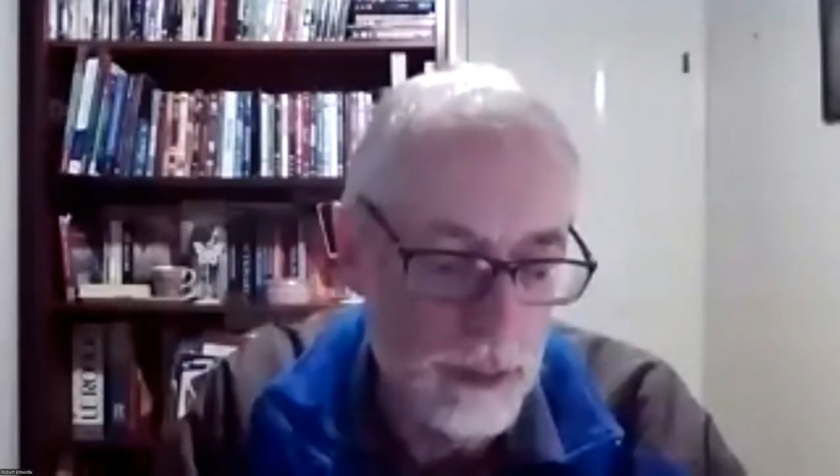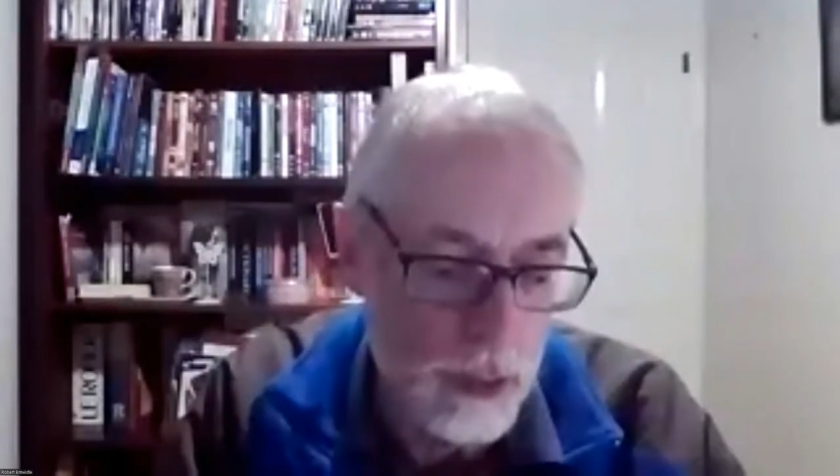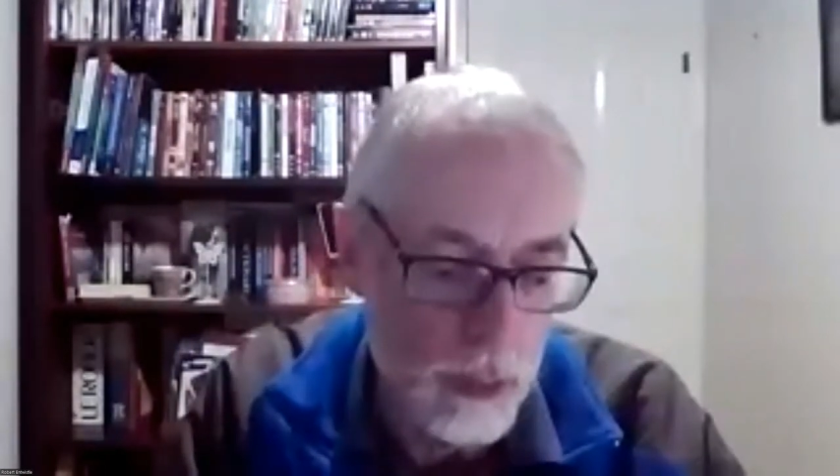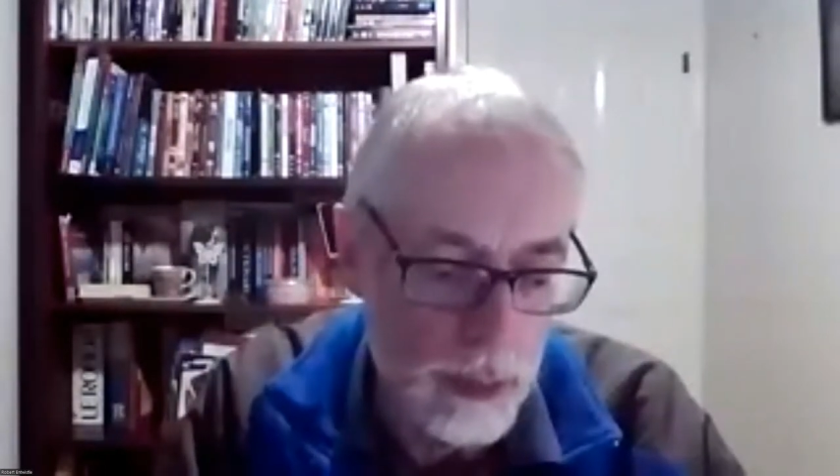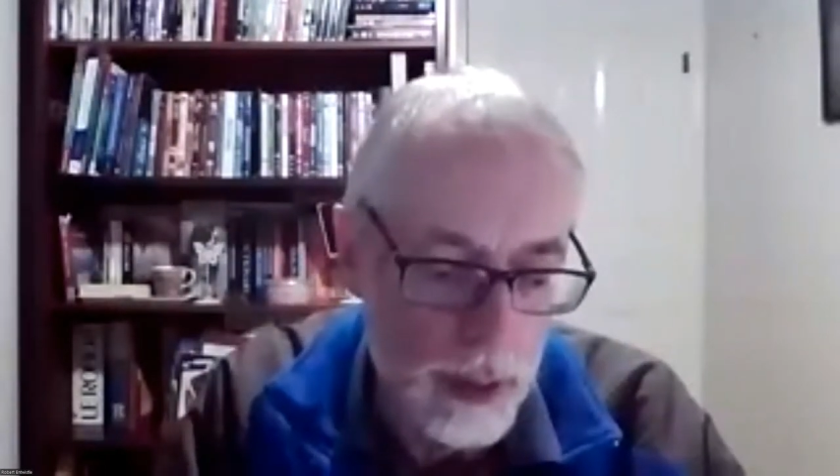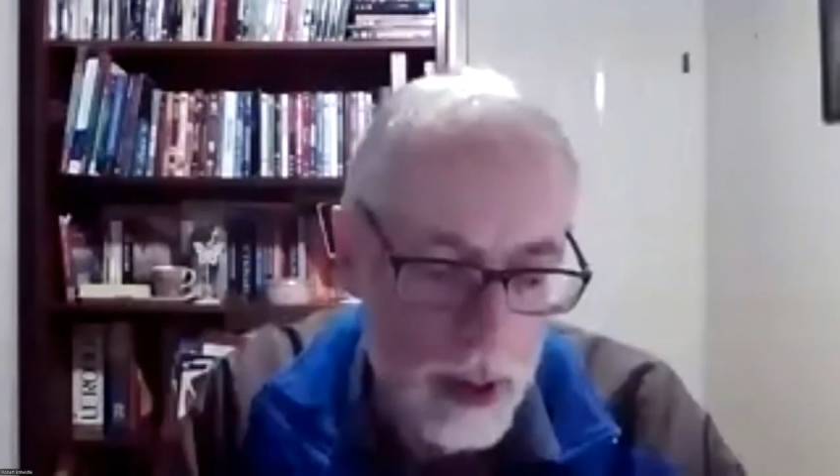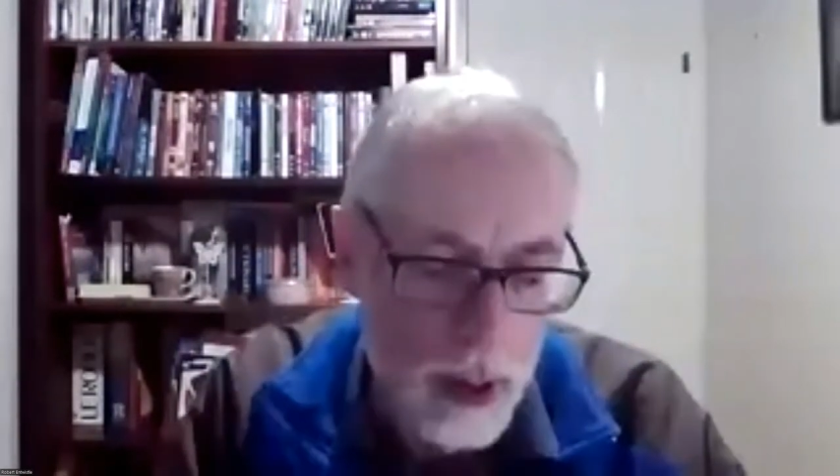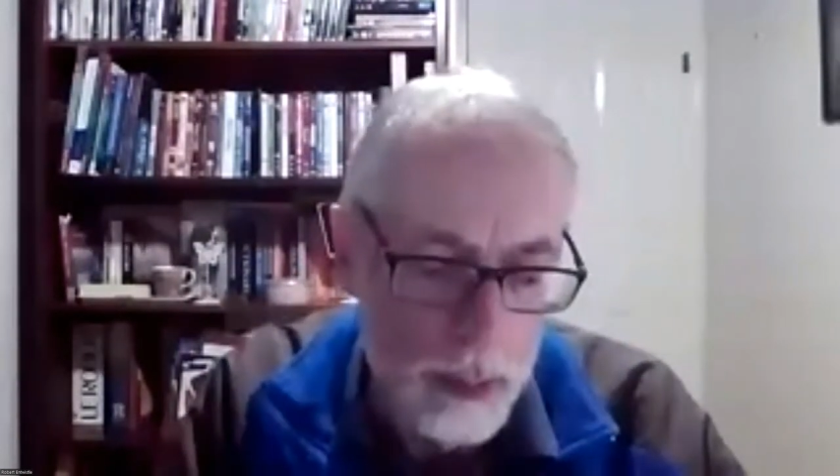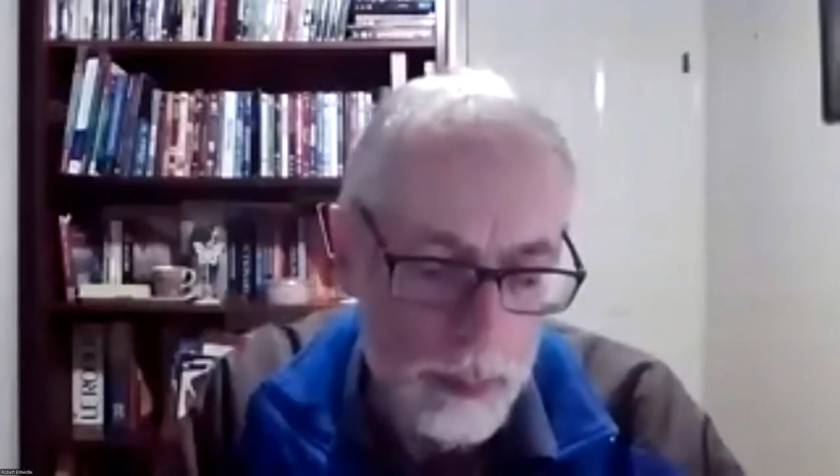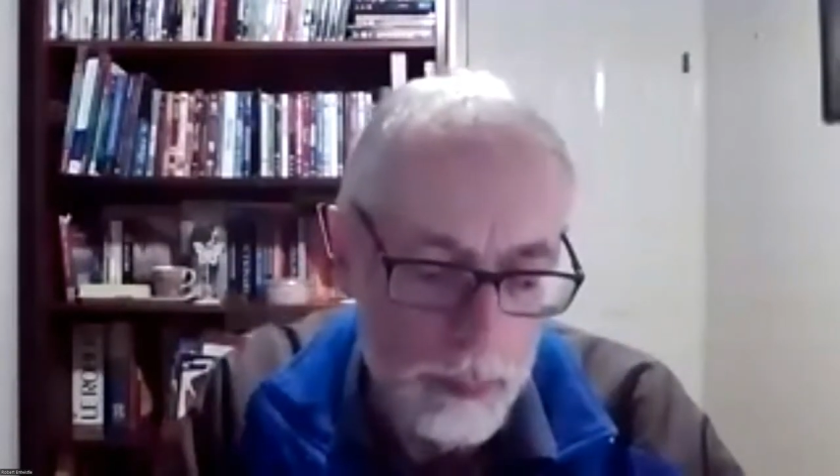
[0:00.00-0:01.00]
so
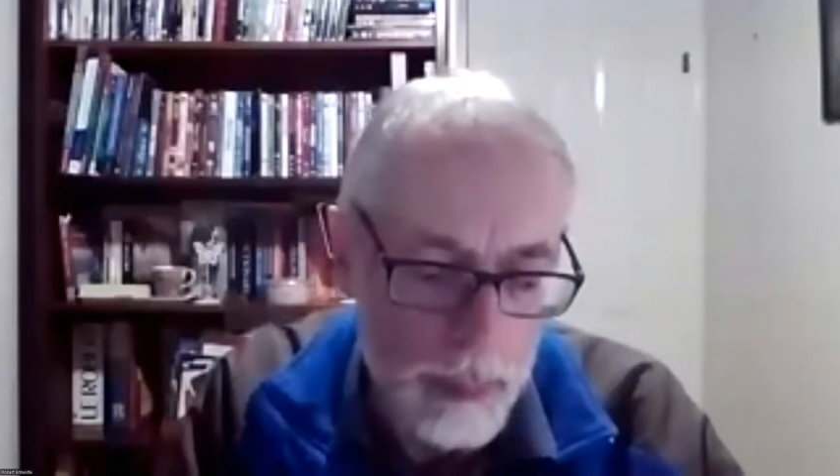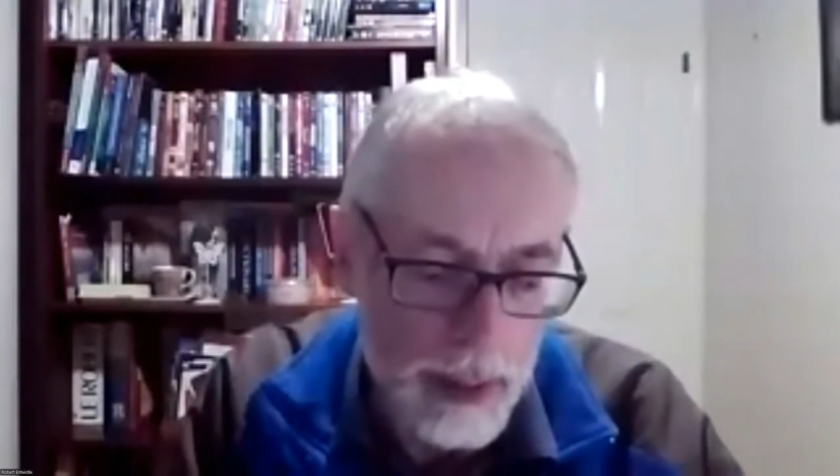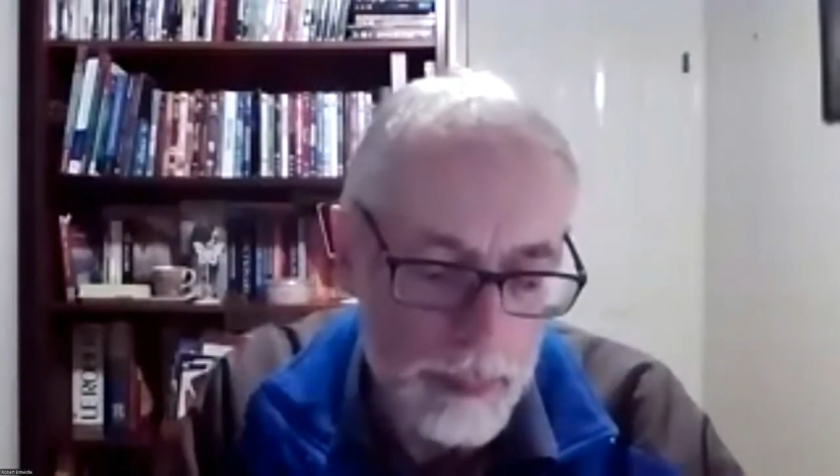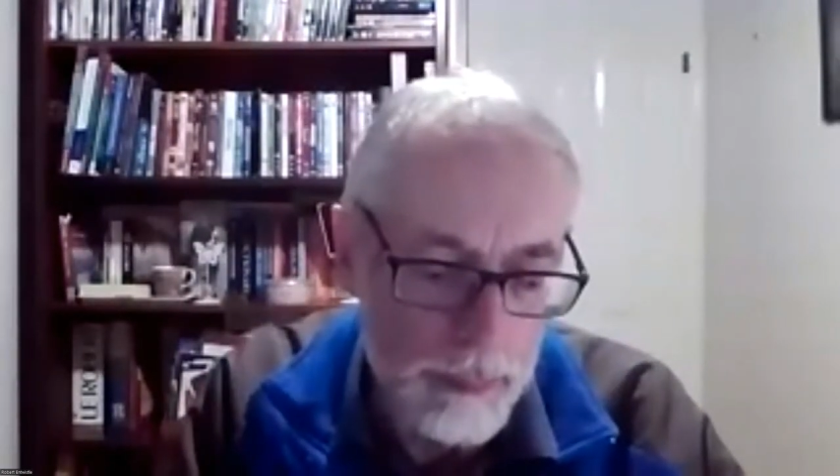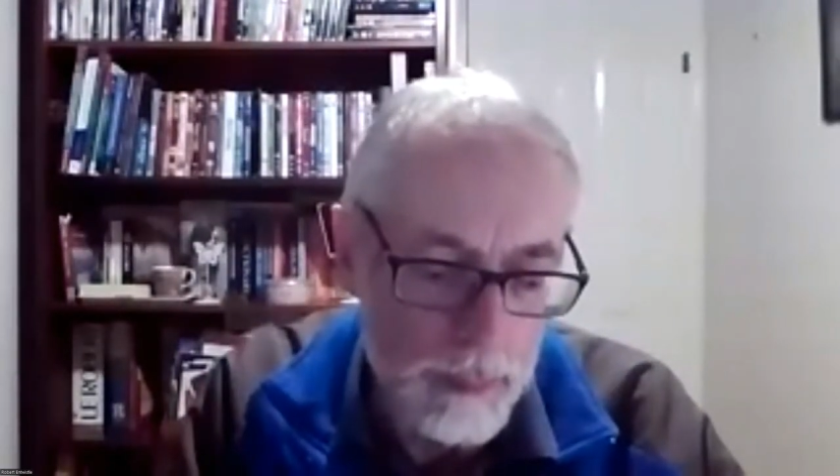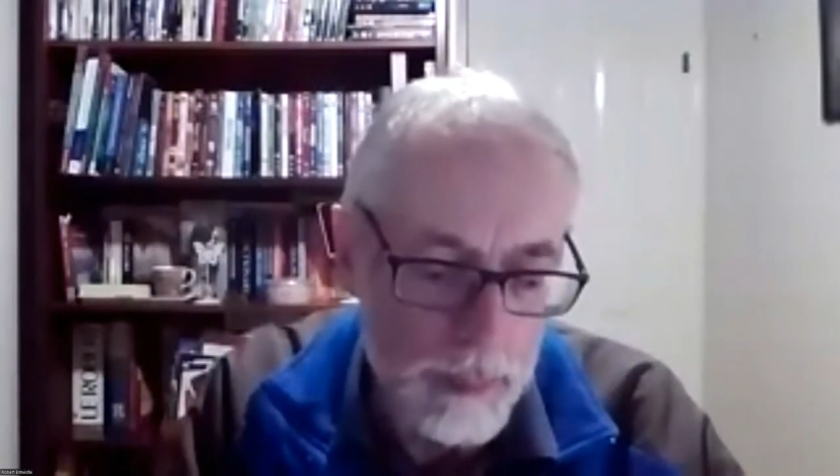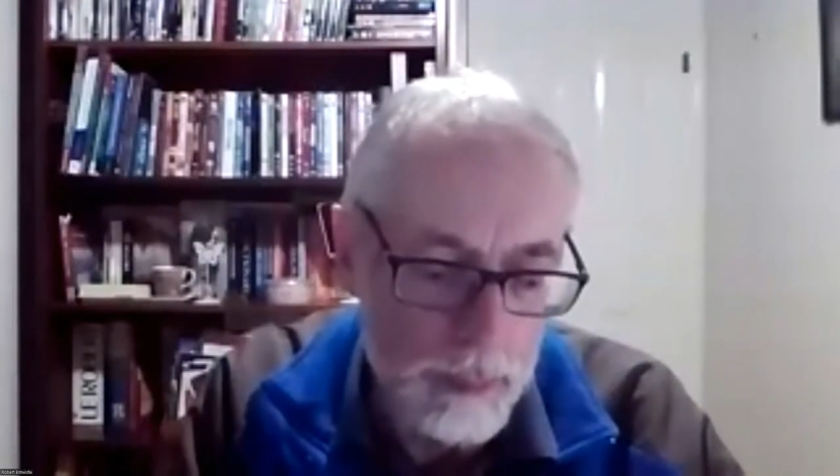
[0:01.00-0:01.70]
on.